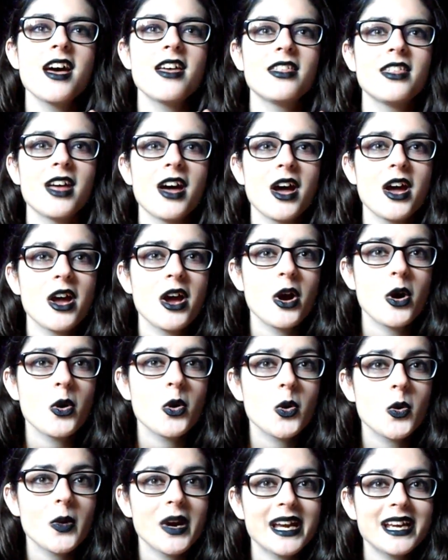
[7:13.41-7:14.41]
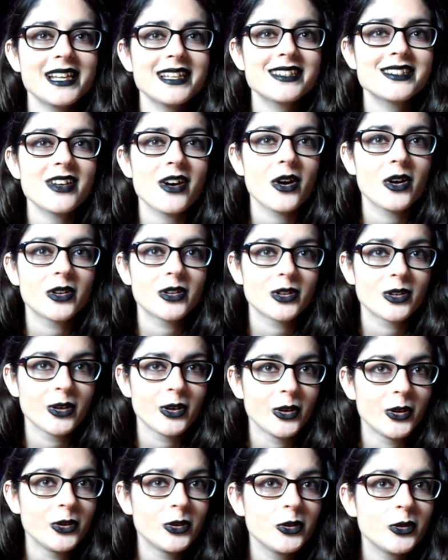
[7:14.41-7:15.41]
they're always on
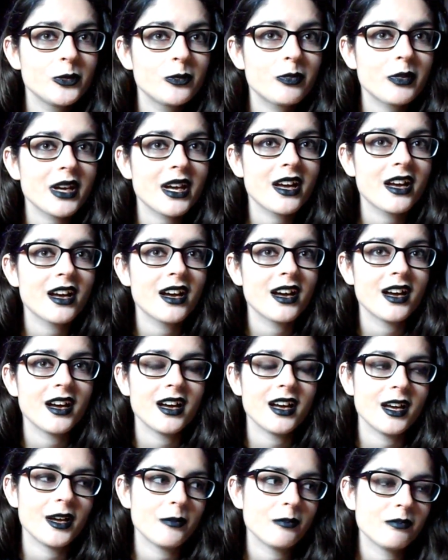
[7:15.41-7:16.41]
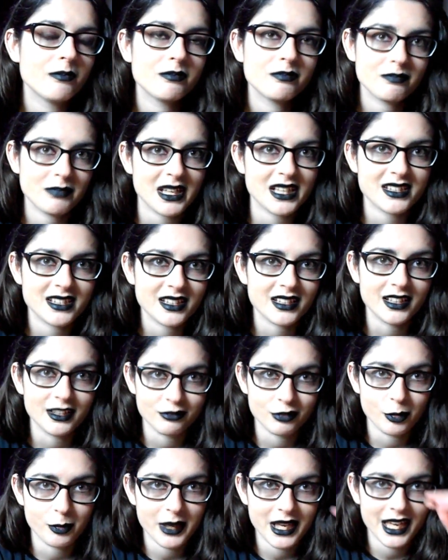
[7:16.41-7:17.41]
loop um, basically
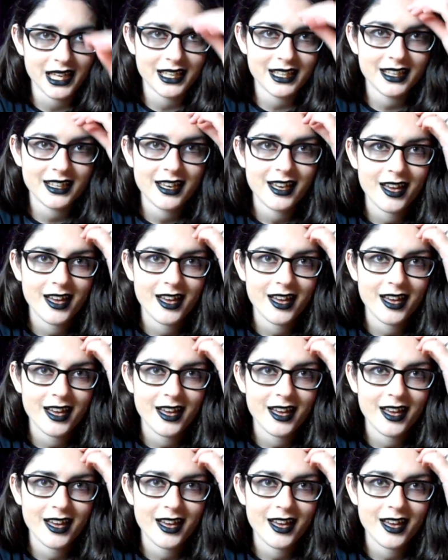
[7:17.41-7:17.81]
repeat